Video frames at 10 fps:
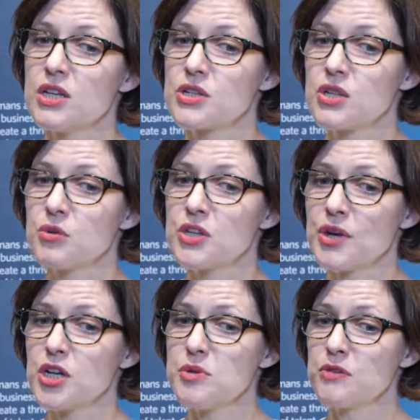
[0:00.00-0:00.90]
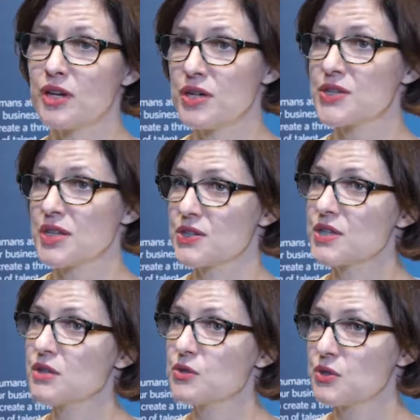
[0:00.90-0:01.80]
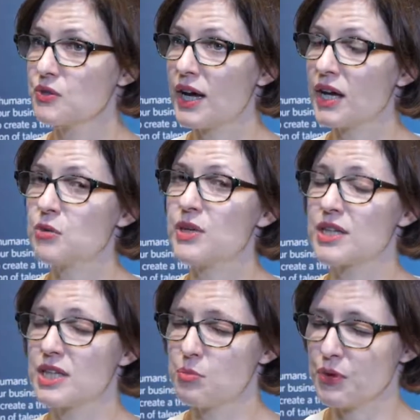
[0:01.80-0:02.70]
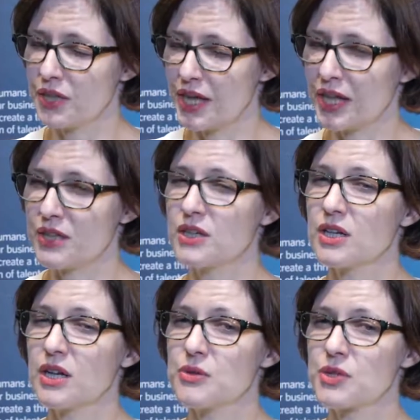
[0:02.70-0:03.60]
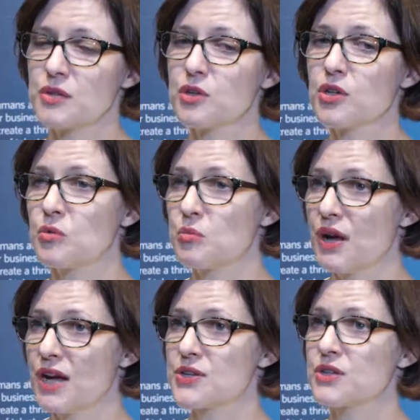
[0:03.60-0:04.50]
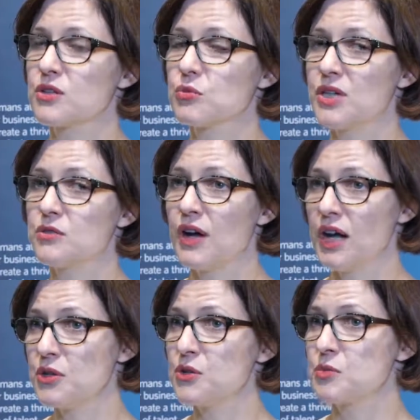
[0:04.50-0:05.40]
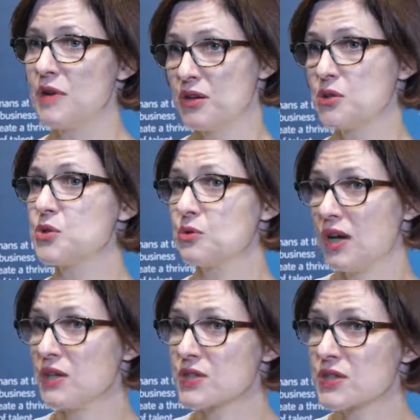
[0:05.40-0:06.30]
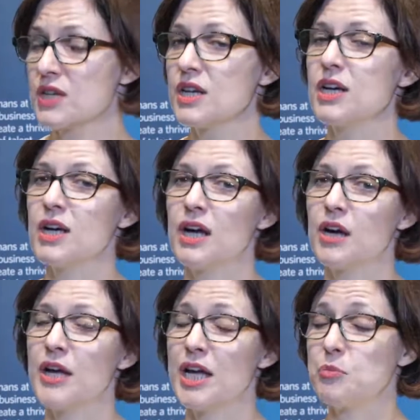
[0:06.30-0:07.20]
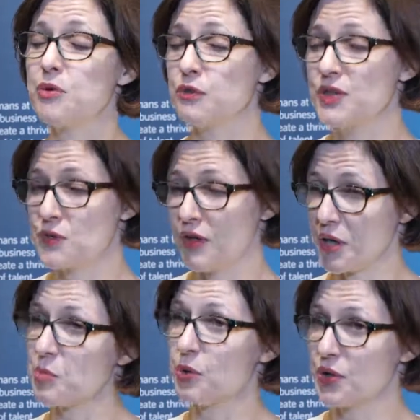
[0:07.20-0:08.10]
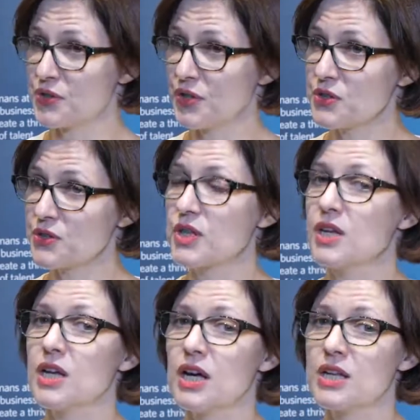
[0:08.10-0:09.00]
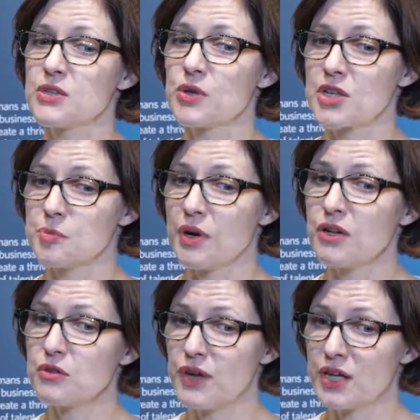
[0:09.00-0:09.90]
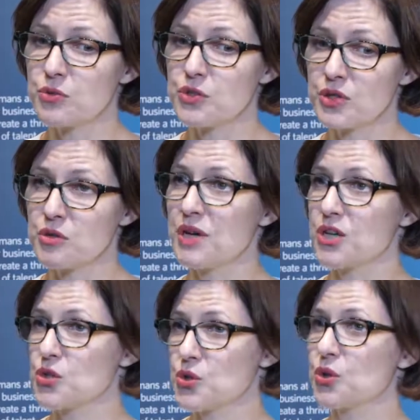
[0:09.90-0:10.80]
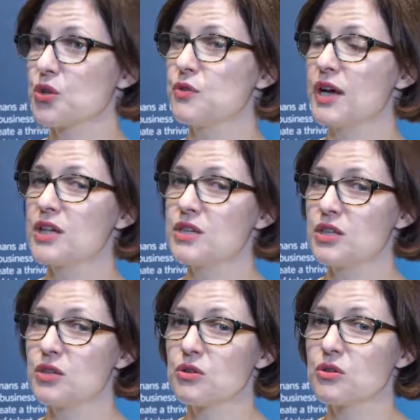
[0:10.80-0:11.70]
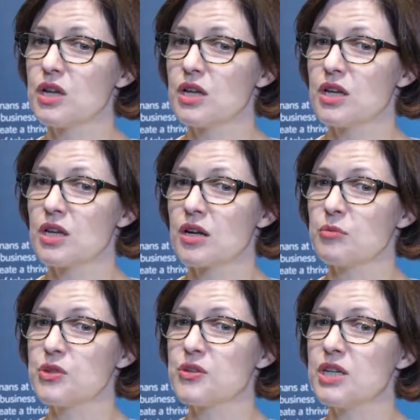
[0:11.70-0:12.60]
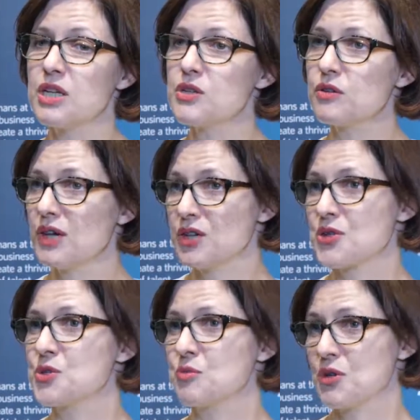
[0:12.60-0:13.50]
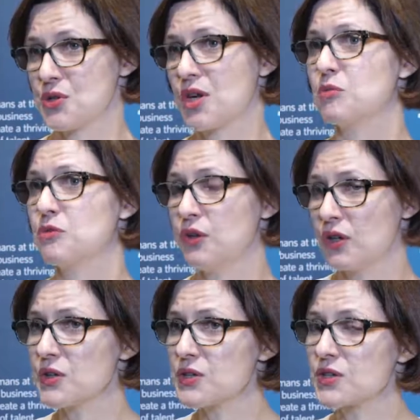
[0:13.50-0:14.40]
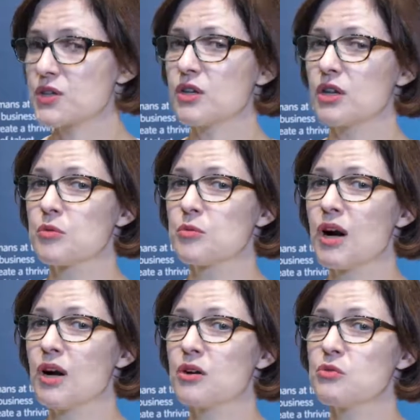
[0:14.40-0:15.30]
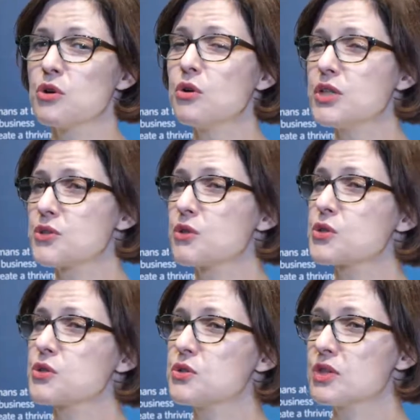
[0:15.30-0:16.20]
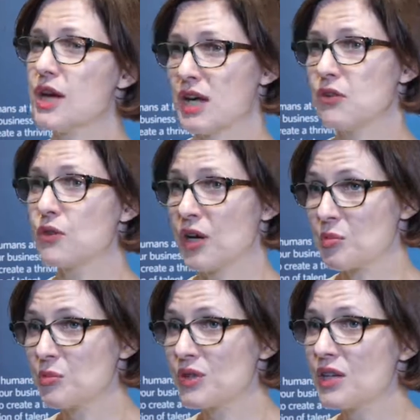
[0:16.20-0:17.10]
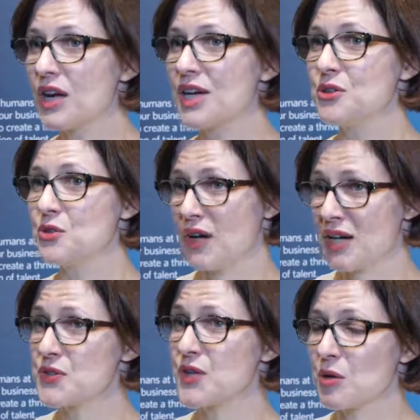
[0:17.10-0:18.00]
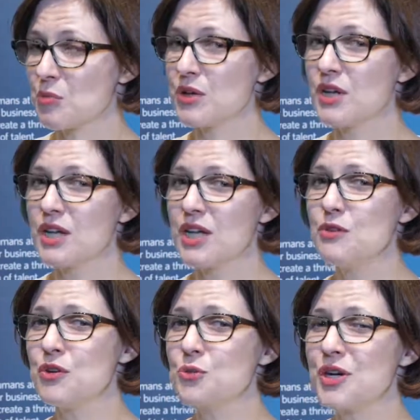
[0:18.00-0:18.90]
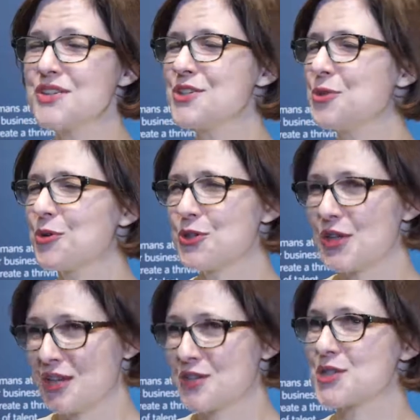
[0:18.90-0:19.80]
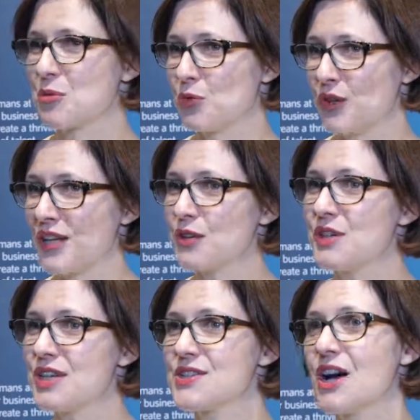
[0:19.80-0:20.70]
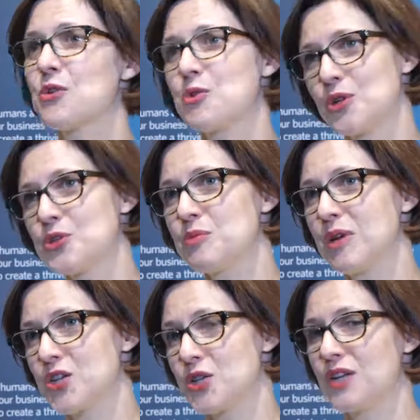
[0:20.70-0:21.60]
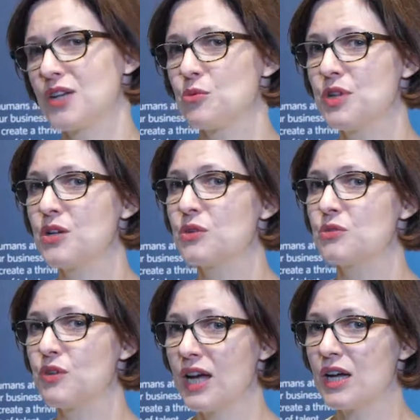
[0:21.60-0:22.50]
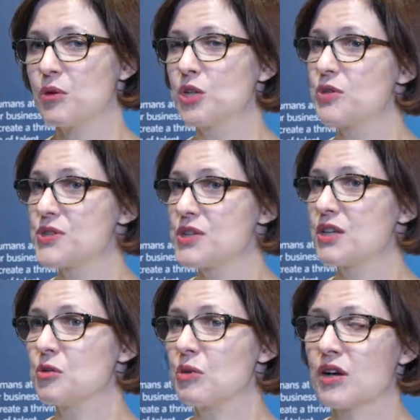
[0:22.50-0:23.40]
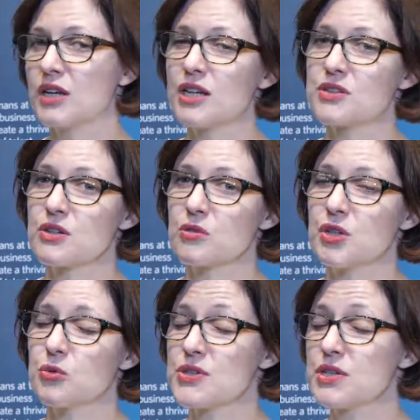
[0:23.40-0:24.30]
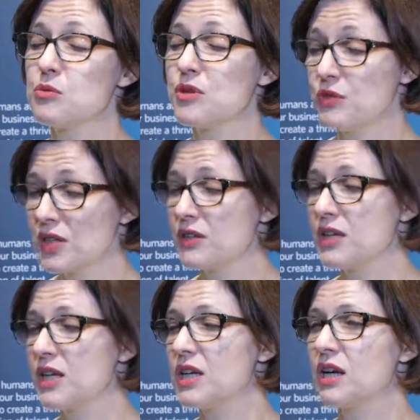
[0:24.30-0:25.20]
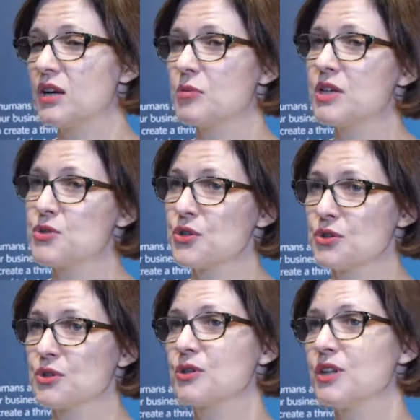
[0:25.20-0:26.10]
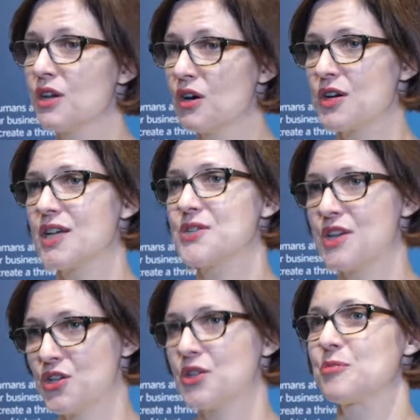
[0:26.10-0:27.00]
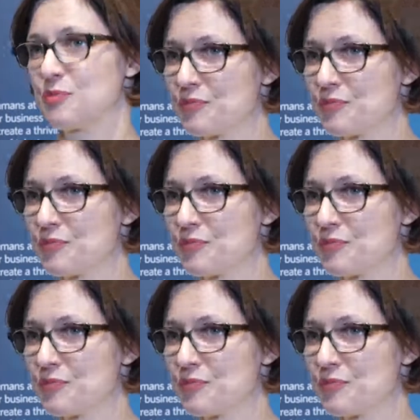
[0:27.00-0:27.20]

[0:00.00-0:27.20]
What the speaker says: So we try to be very sensitive to that. We keep, again, sort of a compass on what values matter to us. Empathy is very important. And so as part of that, we try to make sure that, the needs of our customers come first. Our role is also to guide them and advise them, even when they don't want to hear something. I think it's our role to make sure that we convey what we see in the market or what we see within the internal organization.